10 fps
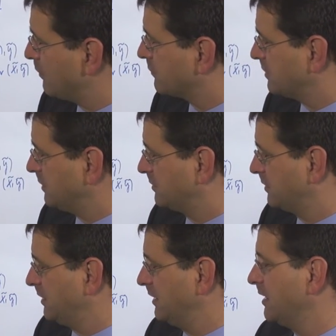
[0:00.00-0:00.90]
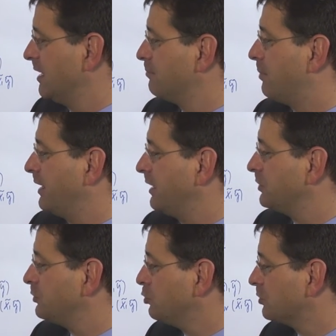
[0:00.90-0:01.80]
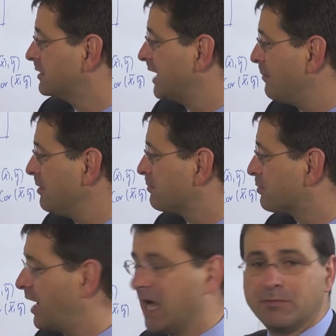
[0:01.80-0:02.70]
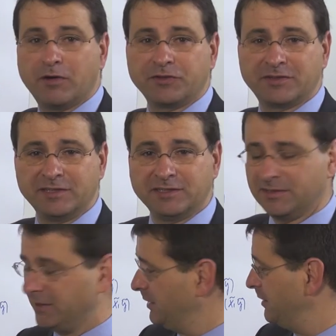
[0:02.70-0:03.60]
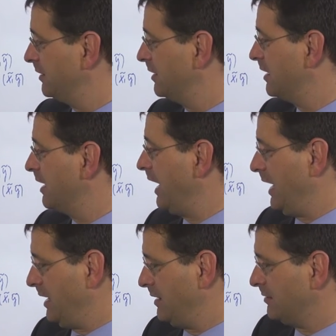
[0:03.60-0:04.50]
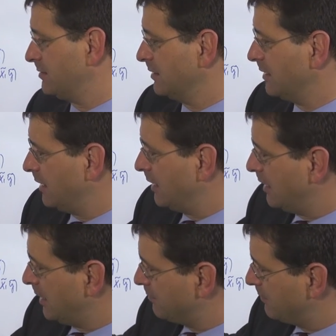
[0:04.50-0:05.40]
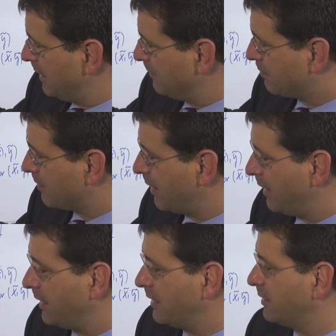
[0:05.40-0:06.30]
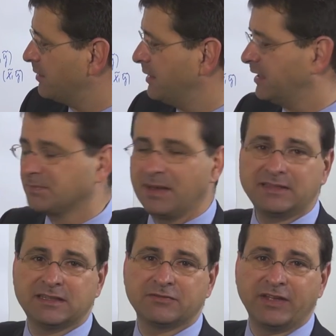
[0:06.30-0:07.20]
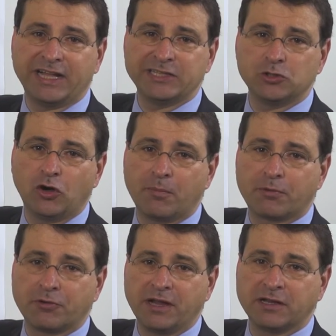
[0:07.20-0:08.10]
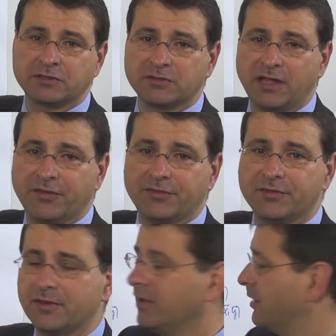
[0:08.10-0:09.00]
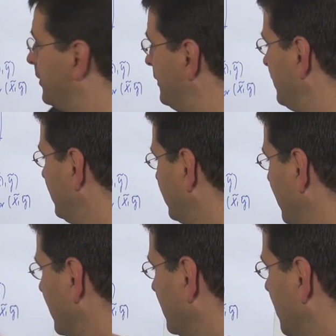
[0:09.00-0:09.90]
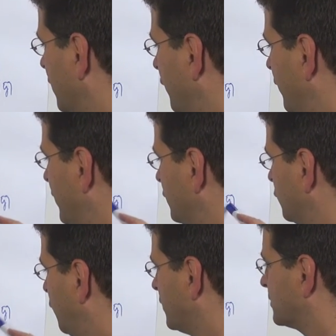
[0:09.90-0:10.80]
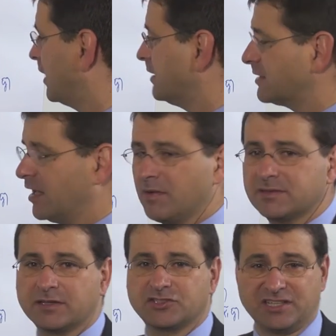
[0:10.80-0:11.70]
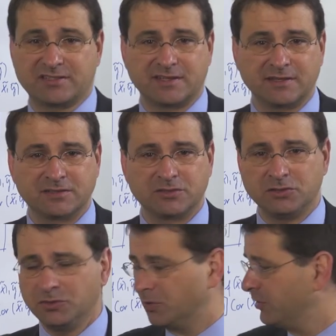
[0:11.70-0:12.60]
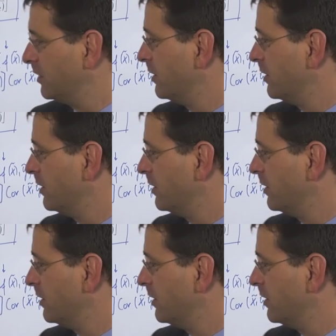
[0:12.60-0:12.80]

of CT by a u double prime of CT and apply the expected value operator to that. This is exactly equivalent to what Stein's lemma suggests us to do,